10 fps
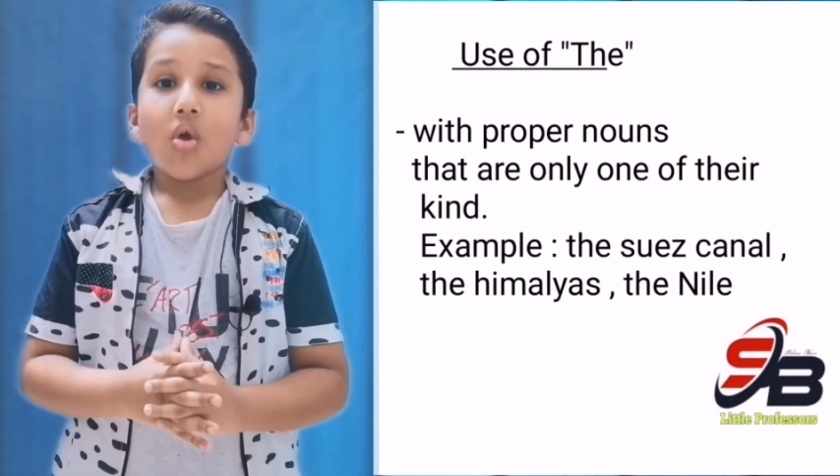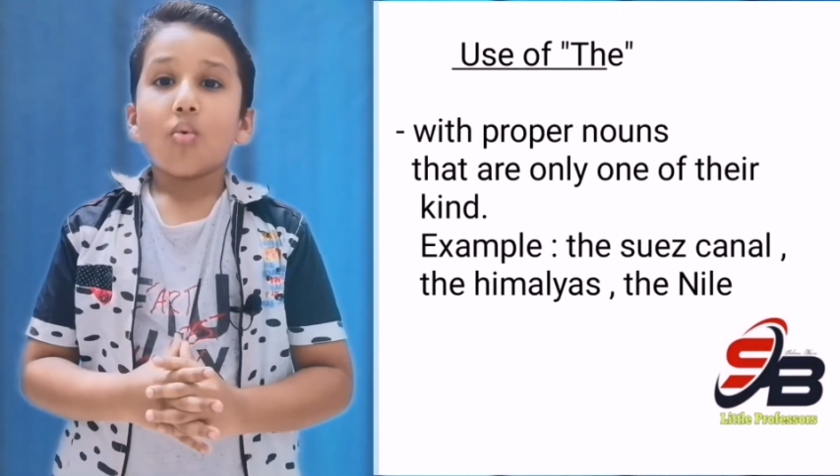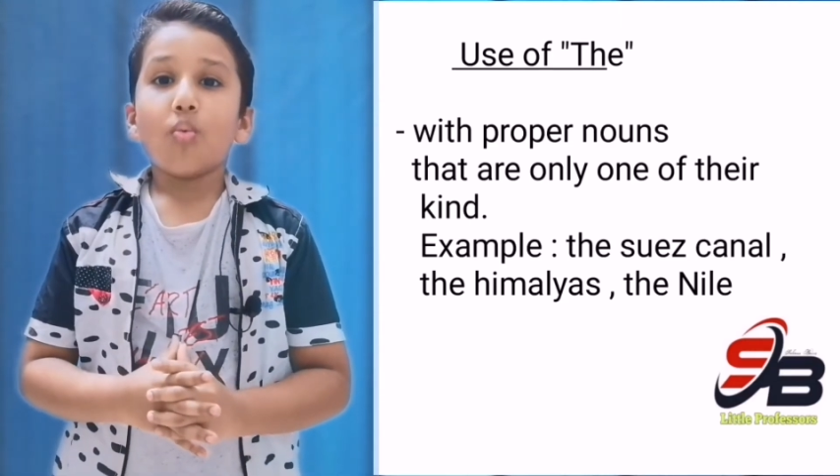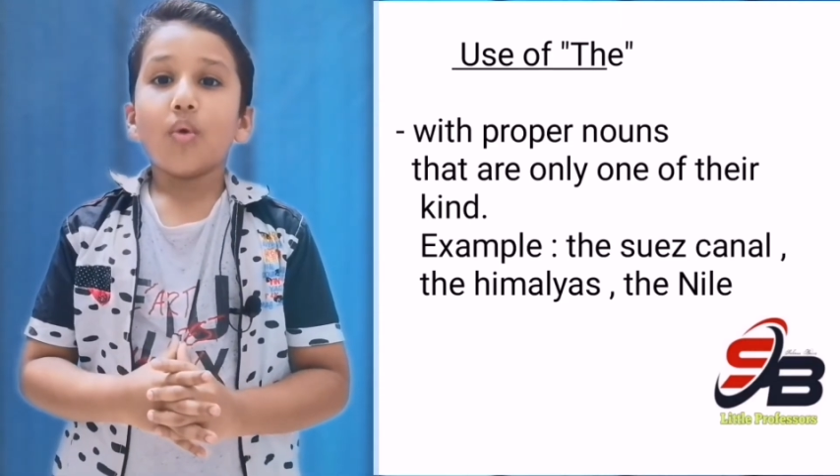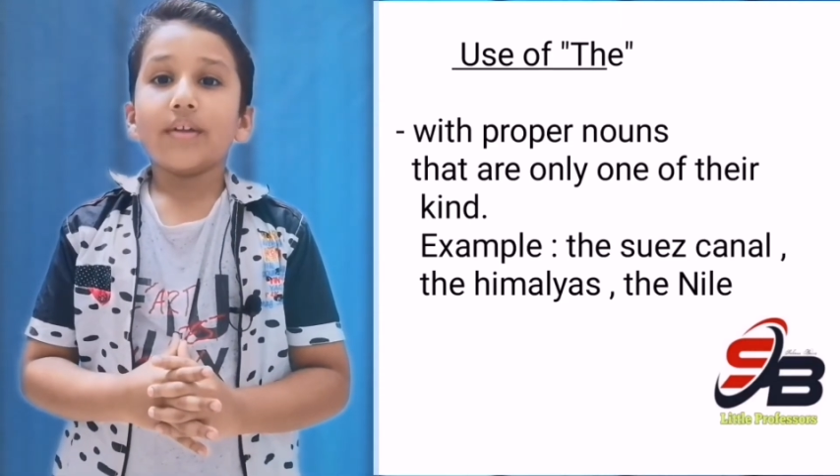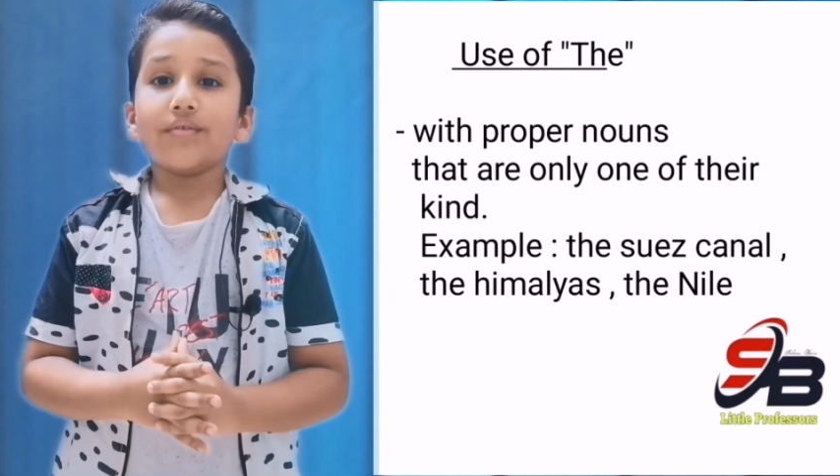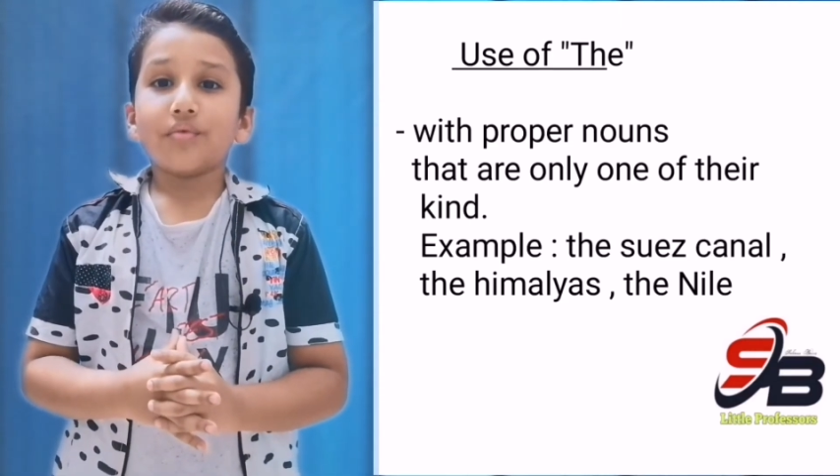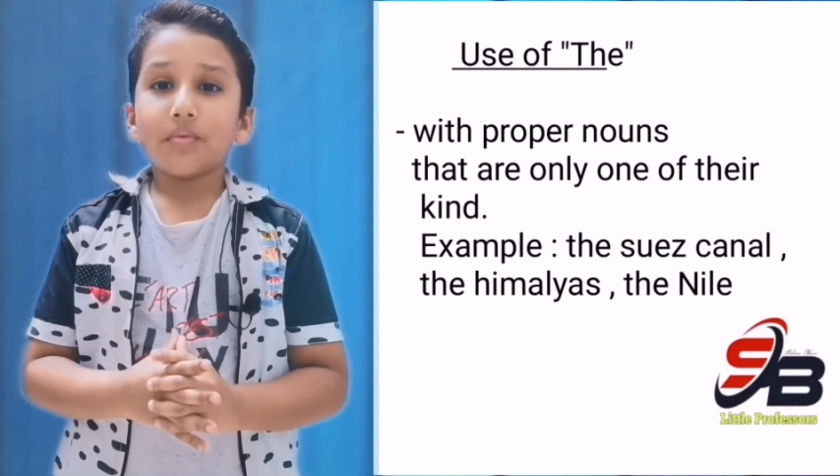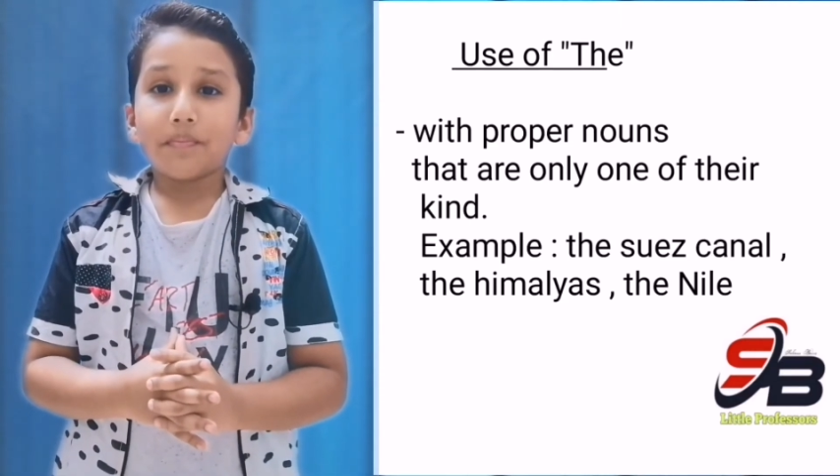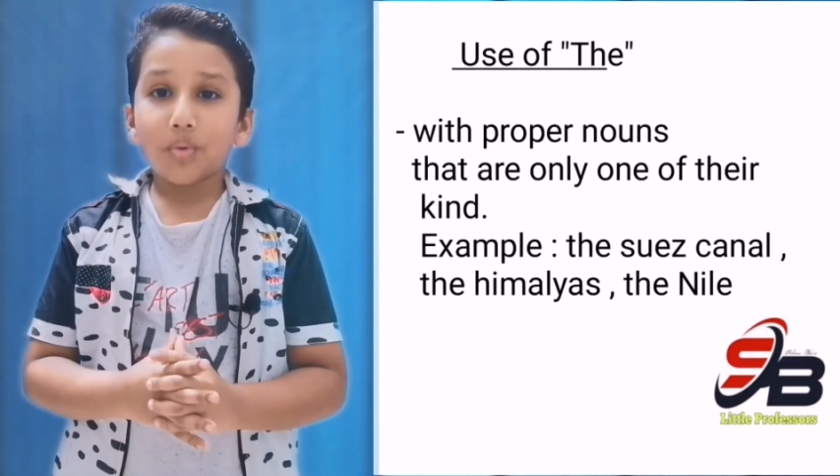with
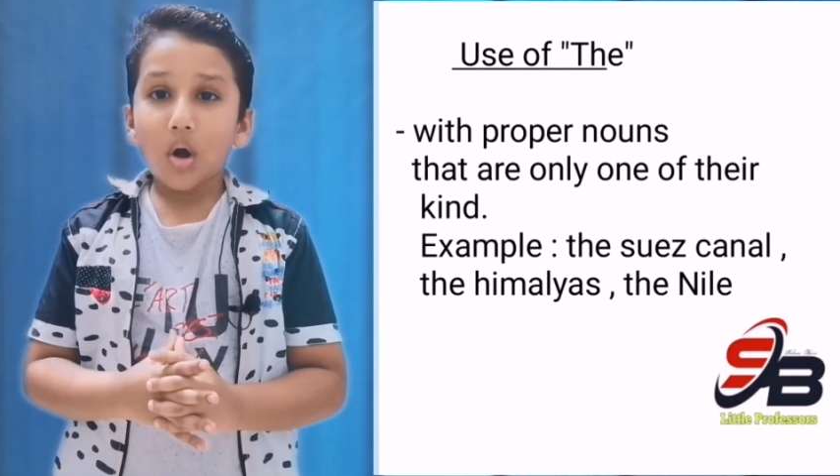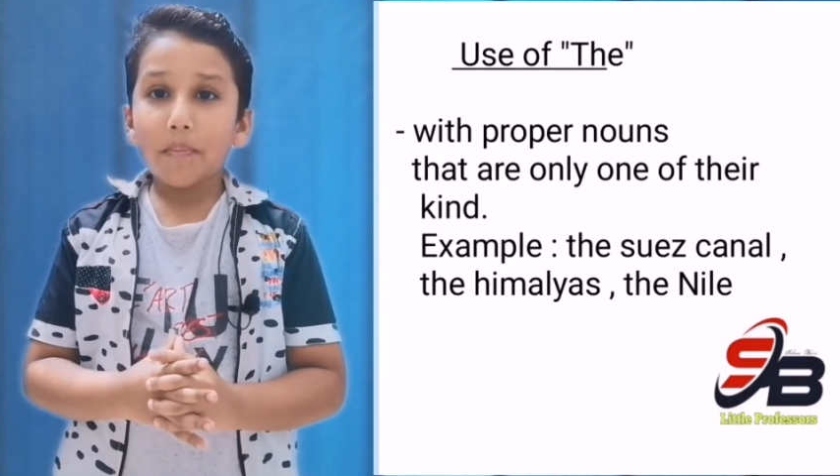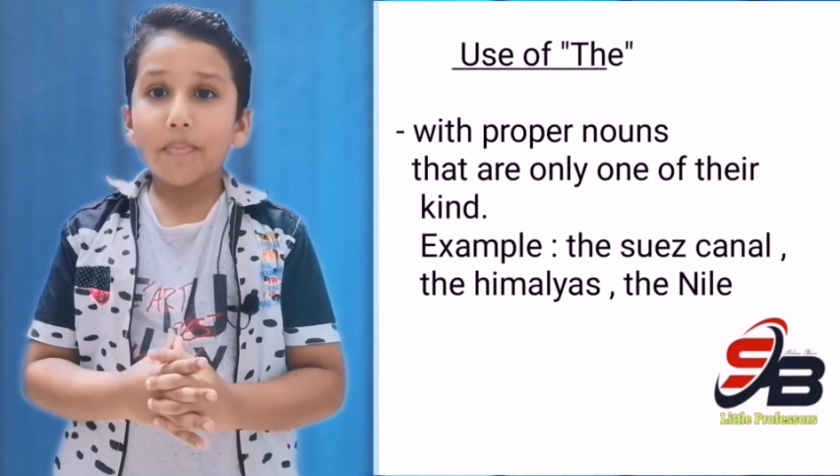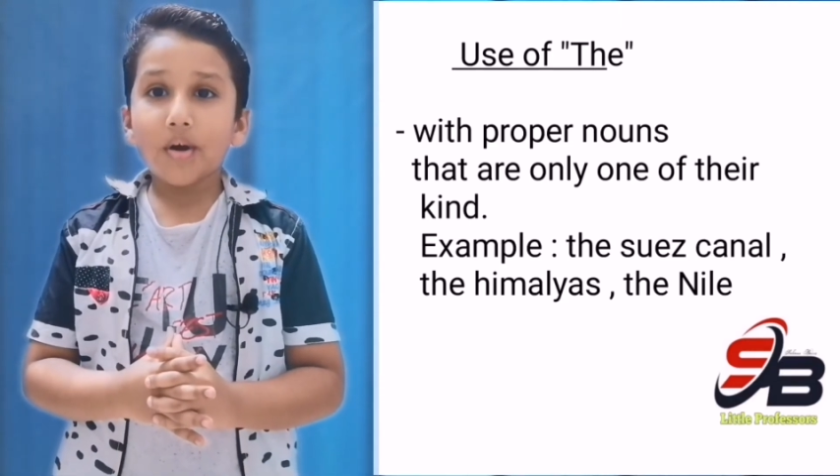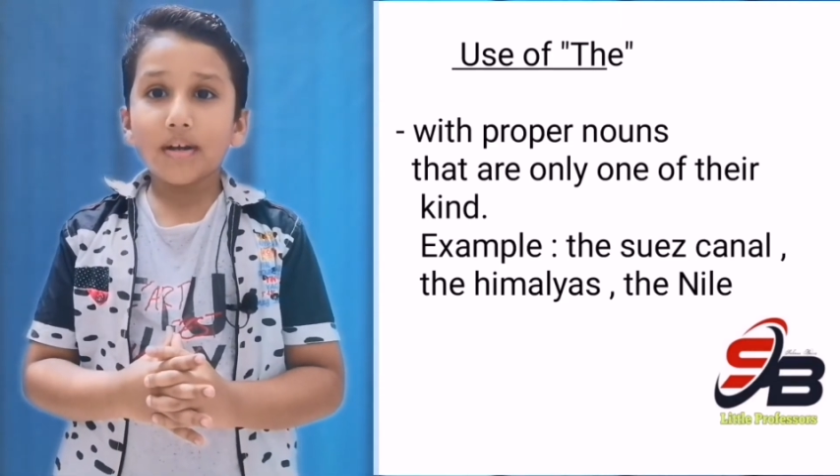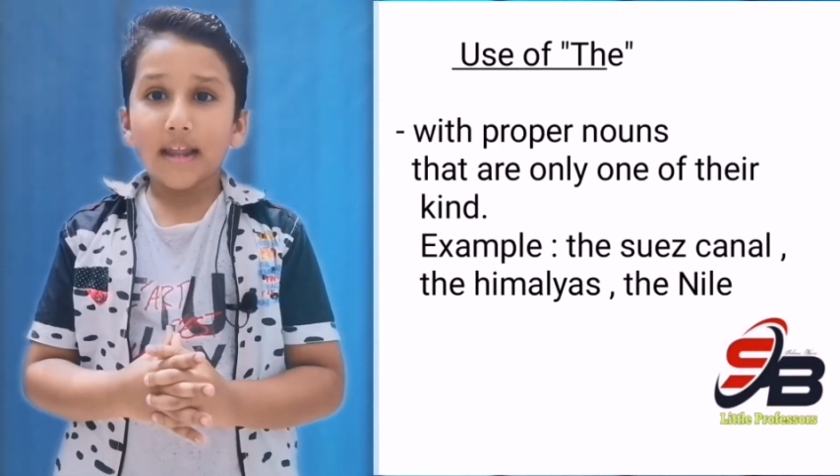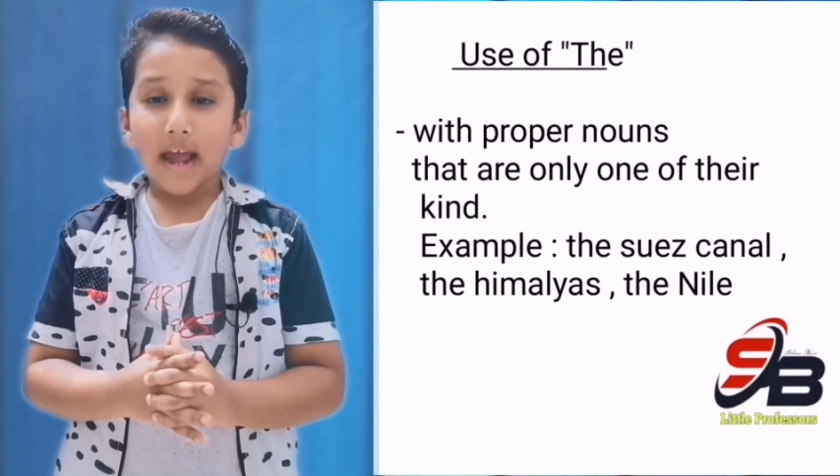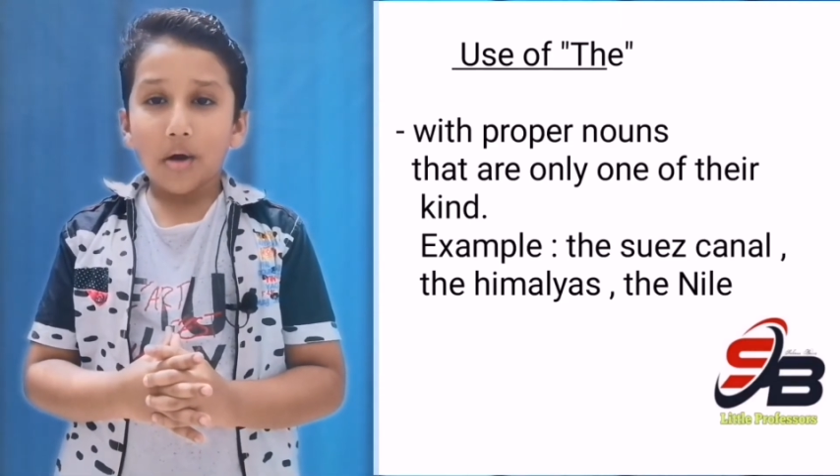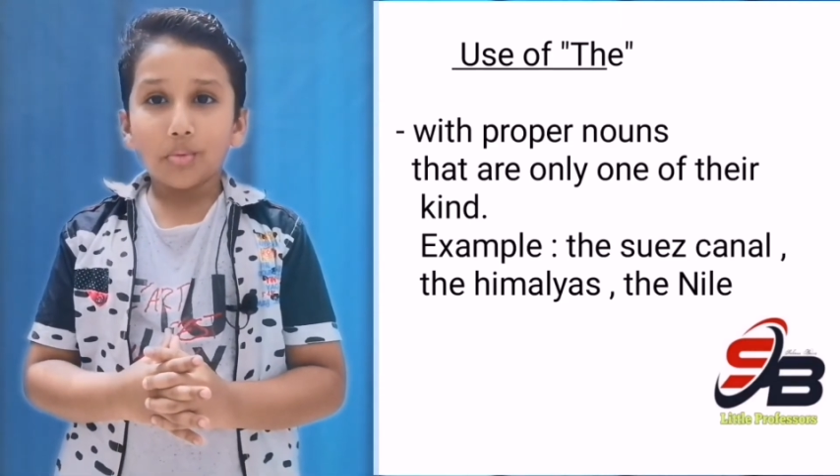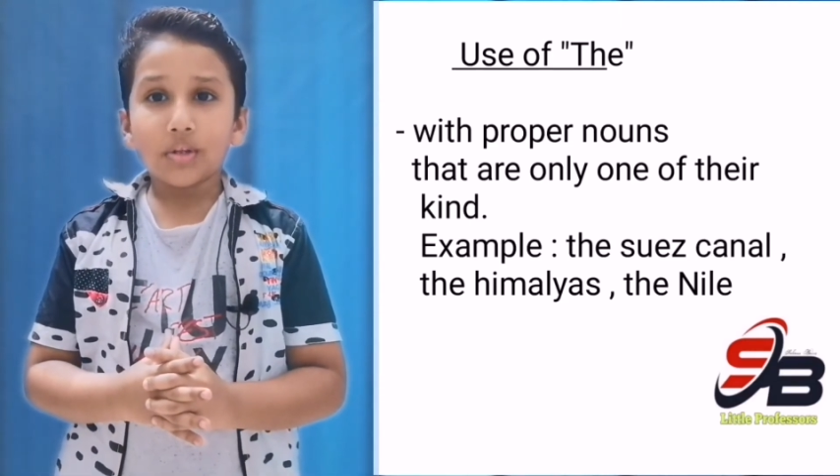proper
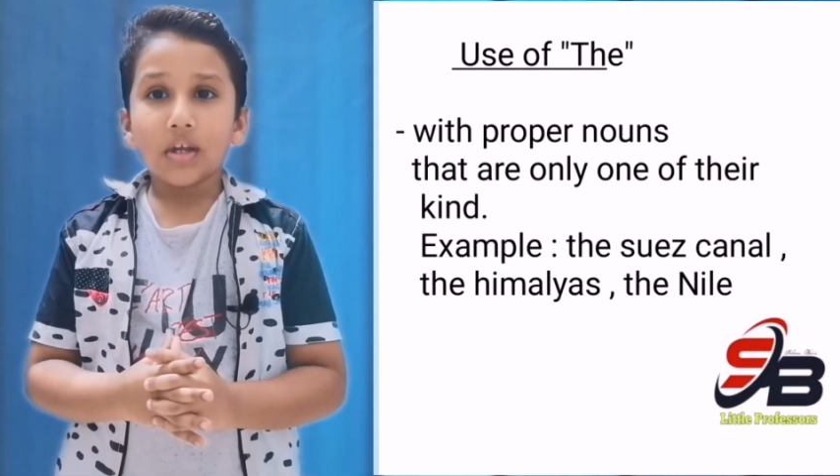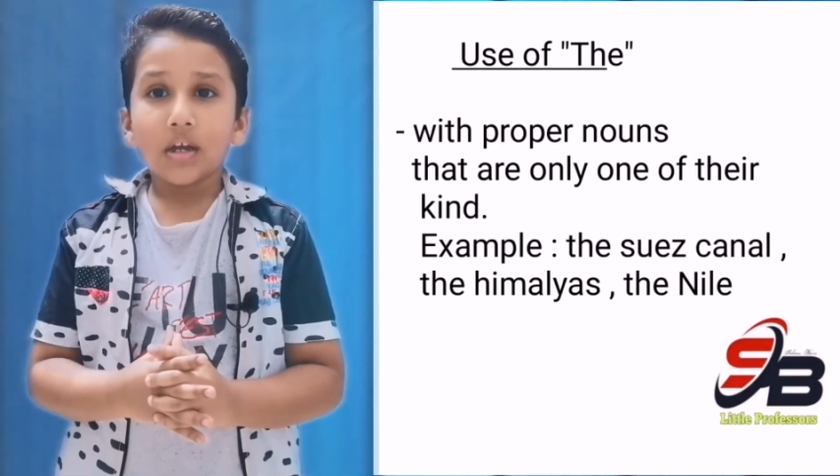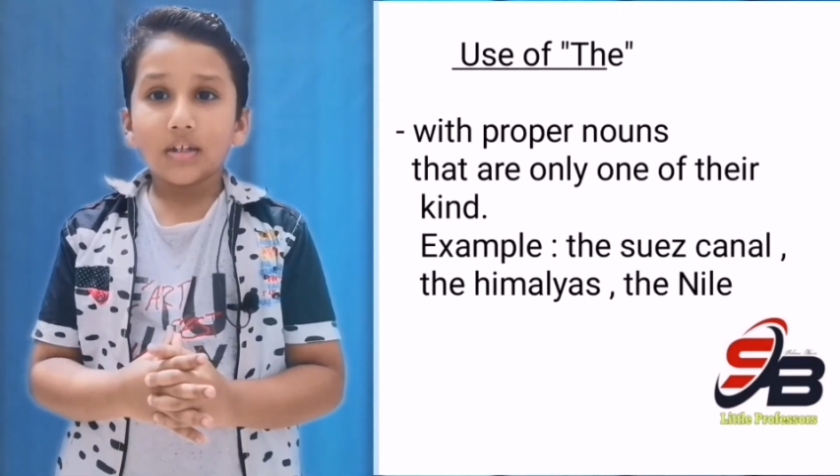nouns